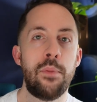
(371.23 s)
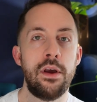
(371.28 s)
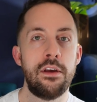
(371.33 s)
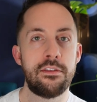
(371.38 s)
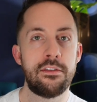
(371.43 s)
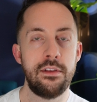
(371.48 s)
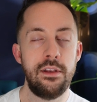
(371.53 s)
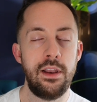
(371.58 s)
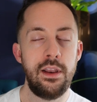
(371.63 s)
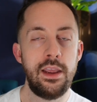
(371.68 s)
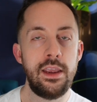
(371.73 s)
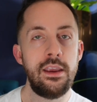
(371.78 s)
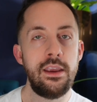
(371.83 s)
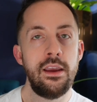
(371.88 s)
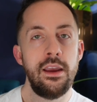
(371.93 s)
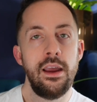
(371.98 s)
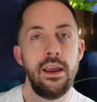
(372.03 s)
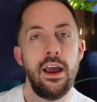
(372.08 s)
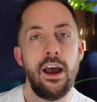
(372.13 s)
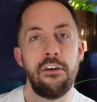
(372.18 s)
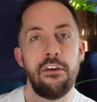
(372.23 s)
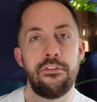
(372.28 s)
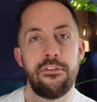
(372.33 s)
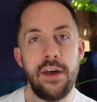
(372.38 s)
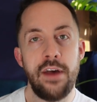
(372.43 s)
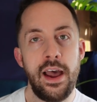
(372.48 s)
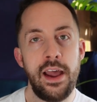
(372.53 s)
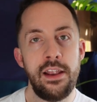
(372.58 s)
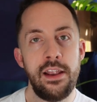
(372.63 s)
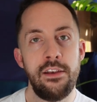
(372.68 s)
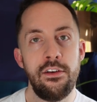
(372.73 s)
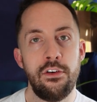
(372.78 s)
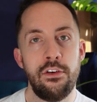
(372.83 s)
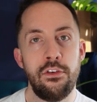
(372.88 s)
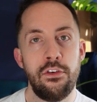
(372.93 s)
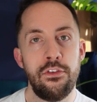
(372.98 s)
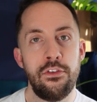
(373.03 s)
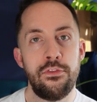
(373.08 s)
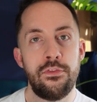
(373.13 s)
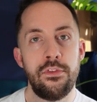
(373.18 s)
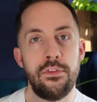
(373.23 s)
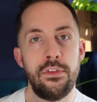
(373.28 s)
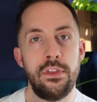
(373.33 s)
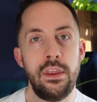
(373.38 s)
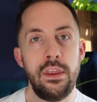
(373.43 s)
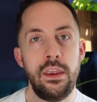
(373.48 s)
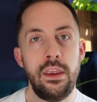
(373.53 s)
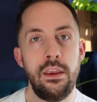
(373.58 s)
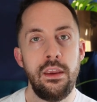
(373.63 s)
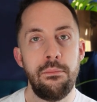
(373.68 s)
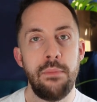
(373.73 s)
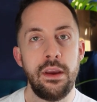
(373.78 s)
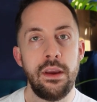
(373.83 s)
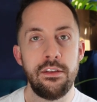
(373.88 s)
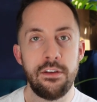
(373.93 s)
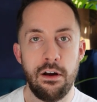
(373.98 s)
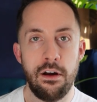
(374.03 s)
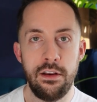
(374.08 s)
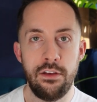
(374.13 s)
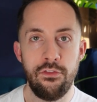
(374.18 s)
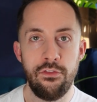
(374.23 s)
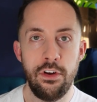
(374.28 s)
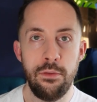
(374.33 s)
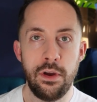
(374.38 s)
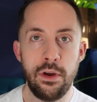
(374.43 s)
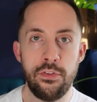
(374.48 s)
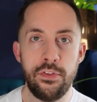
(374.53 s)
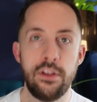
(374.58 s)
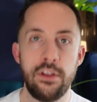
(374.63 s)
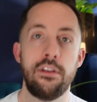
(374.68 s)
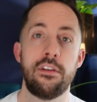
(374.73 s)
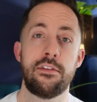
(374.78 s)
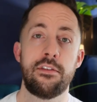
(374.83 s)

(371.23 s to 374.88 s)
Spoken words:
personally a fan of the main dining room. I think the